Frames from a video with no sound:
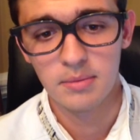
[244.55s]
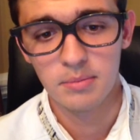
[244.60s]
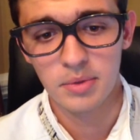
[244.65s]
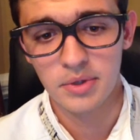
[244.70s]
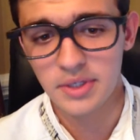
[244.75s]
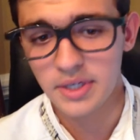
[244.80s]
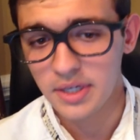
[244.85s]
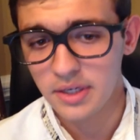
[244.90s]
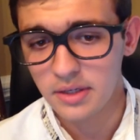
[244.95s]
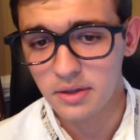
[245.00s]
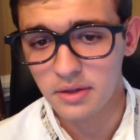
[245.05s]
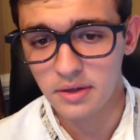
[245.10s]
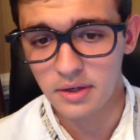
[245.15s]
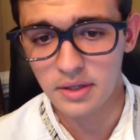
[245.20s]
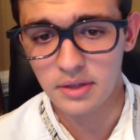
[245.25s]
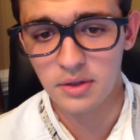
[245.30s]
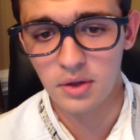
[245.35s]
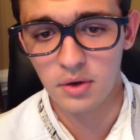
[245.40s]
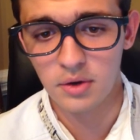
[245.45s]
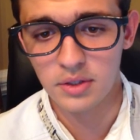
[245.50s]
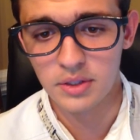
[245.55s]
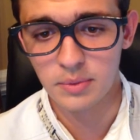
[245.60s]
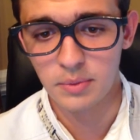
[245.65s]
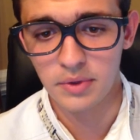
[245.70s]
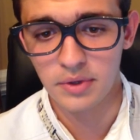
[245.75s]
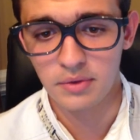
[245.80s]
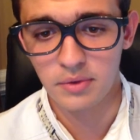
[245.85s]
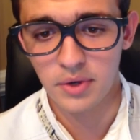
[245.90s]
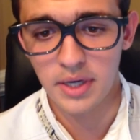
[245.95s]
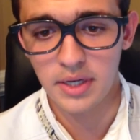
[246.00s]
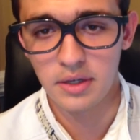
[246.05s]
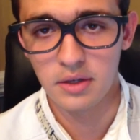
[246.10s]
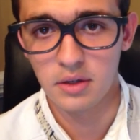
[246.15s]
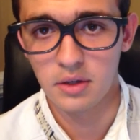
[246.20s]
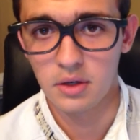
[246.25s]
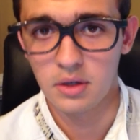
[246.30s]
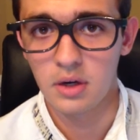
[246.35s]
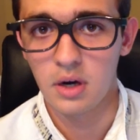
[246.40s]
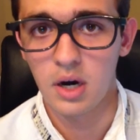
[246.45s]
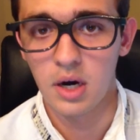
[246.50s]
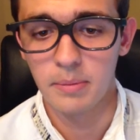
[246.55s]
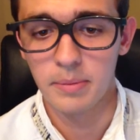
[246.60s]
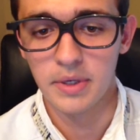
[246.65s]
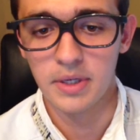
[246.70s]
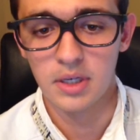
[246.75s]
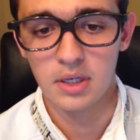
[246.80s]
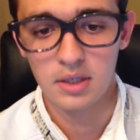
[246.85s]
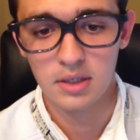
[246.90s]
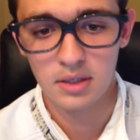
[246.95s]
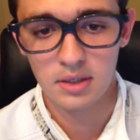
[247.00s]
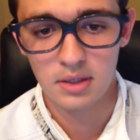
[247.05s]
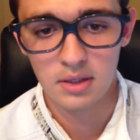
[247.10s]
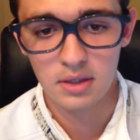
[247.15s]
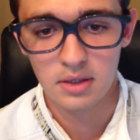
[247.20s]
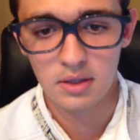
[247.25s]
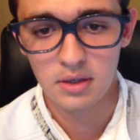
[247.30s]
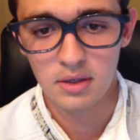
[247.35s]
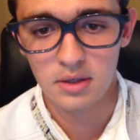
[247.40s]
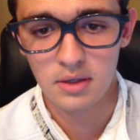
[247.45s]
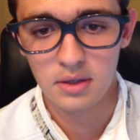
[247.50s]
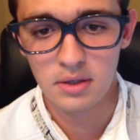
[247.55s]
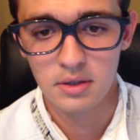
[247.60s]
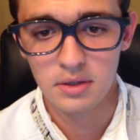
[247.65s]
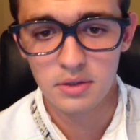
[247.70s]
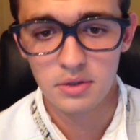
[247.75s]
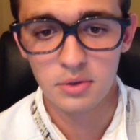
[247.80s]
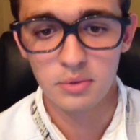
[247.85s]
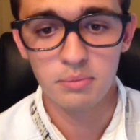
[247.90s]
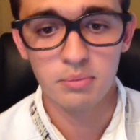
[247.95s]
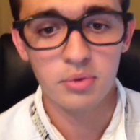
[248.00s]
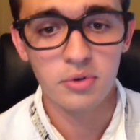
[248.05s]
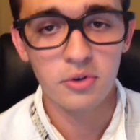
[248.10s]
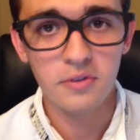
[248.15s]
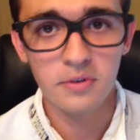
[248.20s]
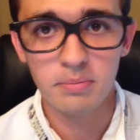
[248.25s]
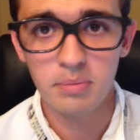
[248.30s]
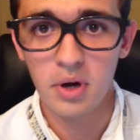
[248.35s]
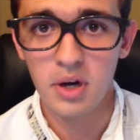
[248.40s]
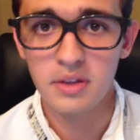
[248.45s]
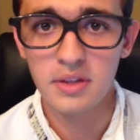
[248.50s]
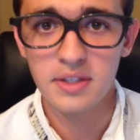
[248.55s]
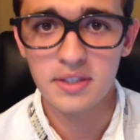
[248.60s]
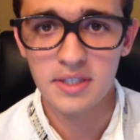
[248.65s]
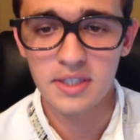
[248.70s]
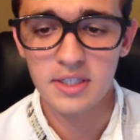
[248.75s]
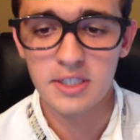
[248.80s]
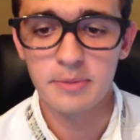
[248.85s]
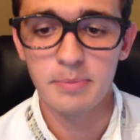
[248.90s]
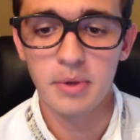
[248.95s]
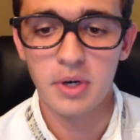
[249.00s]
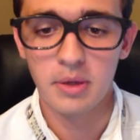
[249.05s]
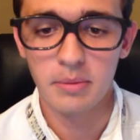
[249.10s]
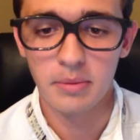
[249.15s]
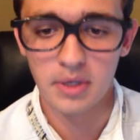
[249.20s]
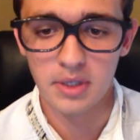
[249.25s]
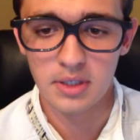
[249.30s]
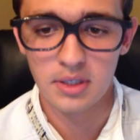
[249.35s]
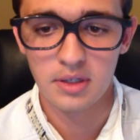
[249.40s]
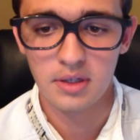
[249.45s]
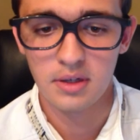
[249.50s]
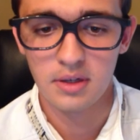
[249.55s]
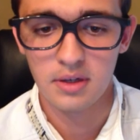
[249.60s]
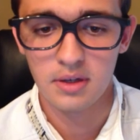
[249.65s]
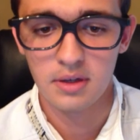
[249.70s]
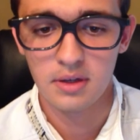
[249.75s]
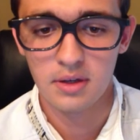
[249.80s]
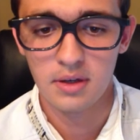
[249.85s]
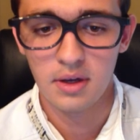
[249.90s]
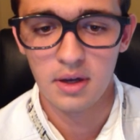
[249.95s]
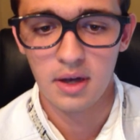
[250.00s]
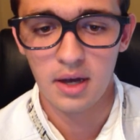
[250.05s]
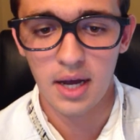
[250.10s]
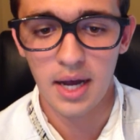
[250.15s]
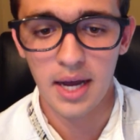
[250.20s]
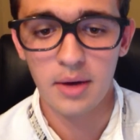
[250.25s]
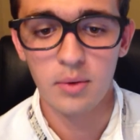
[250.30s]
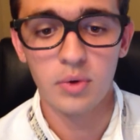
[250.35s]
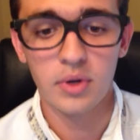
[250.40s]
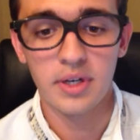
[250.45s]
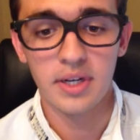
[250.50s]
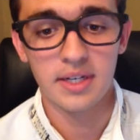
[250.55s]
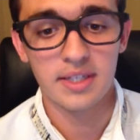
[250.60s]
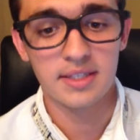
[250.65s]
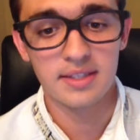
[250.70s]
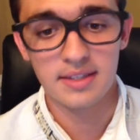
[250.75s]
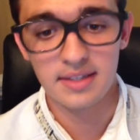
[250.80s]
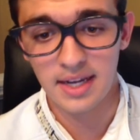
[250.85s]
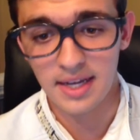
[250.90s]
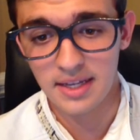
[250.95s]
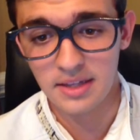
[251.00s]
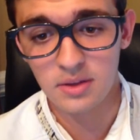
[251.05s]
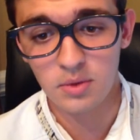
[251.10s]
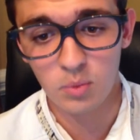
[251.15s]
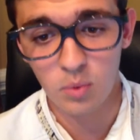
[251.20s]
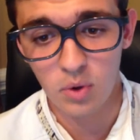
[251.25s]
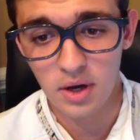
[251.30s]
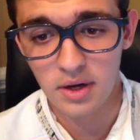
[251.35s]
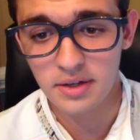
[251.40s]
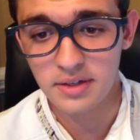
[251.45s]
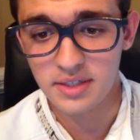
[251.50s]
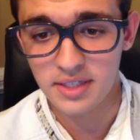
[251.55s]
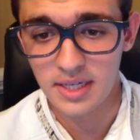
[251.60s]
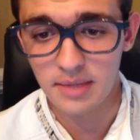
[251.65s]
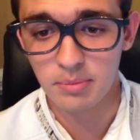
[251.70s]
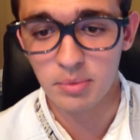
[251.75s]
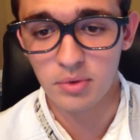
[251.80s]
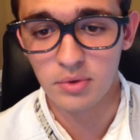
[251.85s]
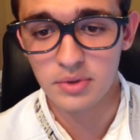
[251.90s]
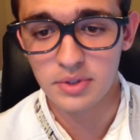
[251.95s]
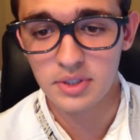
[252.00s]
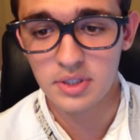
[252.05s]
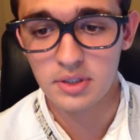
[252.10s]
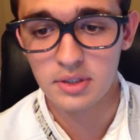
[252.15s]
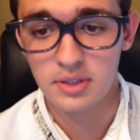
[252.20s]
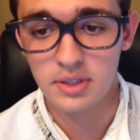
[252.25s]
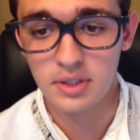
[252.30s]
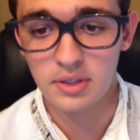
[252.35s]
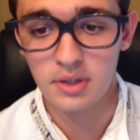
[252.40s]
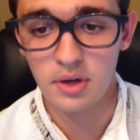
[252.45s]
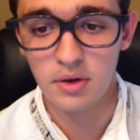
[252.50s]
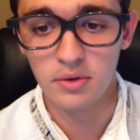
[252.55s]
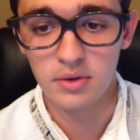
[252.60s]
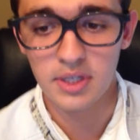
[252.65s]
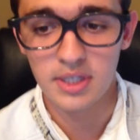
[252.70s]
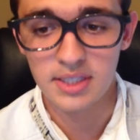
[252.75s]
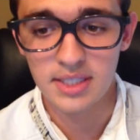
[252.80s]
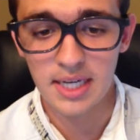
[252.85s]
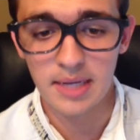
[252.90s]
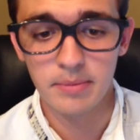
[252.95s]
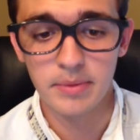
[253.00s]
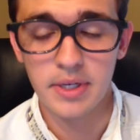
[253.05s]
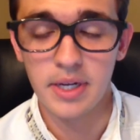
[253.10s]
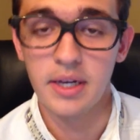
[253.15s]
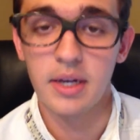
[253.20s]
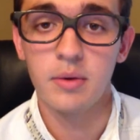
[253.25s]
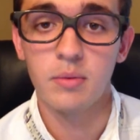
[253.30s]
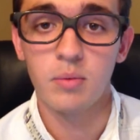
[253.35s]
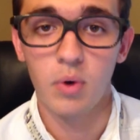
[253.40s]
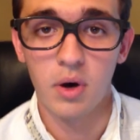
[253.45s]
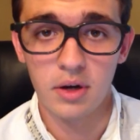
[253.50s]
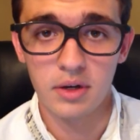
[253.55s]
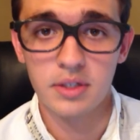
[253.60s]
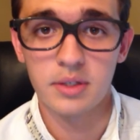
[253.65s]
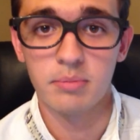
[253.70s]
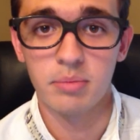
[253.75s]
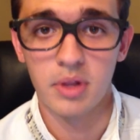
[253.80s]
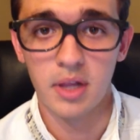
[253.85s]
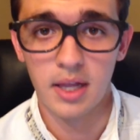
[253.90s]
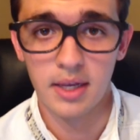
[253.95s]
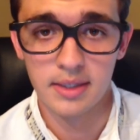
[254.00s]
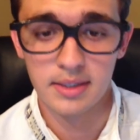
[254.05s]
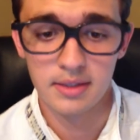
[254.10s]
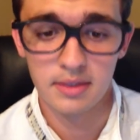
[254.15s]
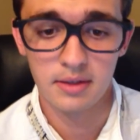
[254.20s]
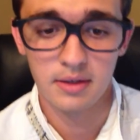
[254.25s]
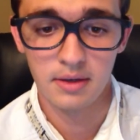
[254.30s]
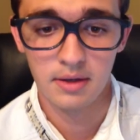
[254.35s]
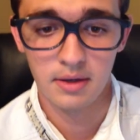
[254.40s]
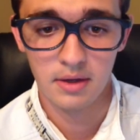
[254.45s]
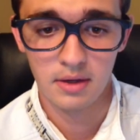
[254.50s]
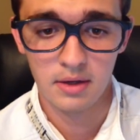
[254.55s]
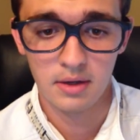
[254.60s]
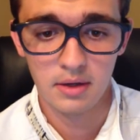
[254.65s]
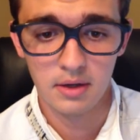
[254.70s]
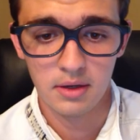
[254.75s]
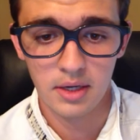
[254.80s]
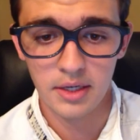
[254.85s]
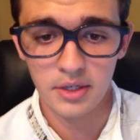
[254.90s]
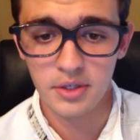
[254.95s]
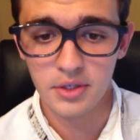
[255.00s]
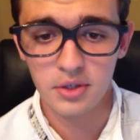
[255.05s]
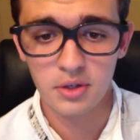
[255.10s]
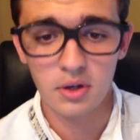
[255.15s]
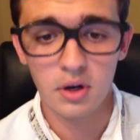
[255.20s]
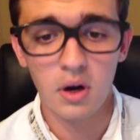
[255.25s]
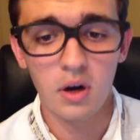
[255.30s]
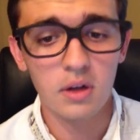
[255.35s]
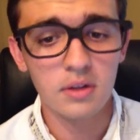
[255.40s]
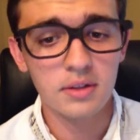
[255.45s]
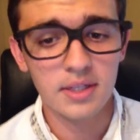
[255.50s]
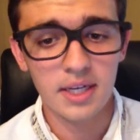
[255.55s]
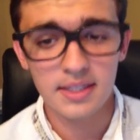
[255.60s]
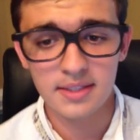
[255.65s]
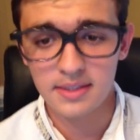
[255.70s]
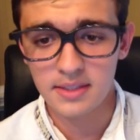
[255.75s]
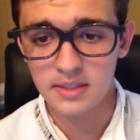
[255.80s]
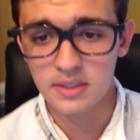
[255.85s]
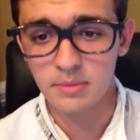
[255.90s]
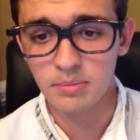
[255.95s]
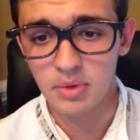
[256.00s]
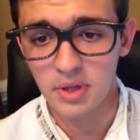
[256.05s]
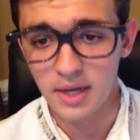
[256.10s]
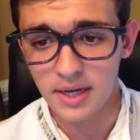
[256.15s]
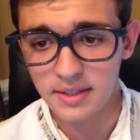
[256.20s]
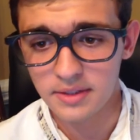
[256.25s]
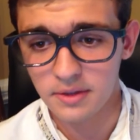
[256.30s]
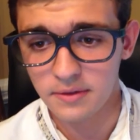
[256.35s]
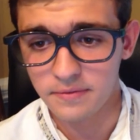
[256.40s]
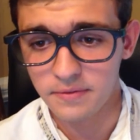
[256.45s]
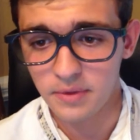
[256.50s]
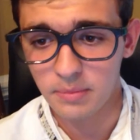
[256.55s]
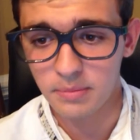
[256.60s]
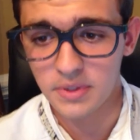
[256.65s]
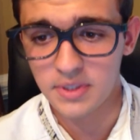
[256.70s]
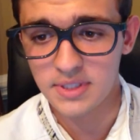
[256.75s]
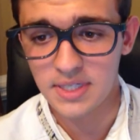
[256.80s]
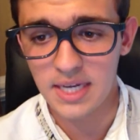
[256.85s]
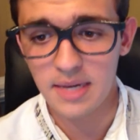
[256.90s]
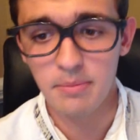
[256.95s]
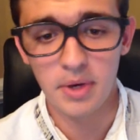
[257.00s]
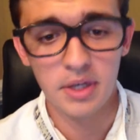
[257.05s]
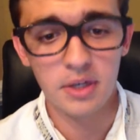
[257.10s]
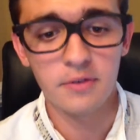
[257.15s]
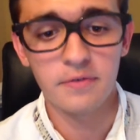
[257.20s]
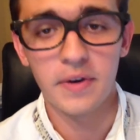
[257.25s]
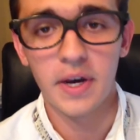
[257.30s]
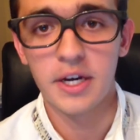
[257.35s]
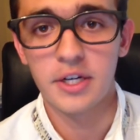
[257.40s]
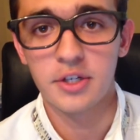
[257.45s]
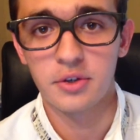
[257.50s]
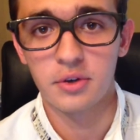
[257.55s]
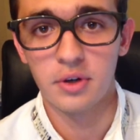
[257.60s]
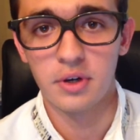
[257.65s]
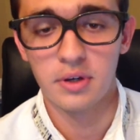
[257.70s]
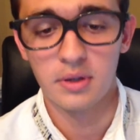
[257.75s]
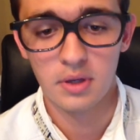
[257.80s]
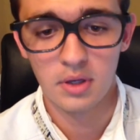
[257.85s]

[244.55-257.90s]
particularly in those with granular carbon. To improve upon this experiment, I would extend the water samples to known contaminated water supplies. Ensure all testing supplies are from the same manufacturer.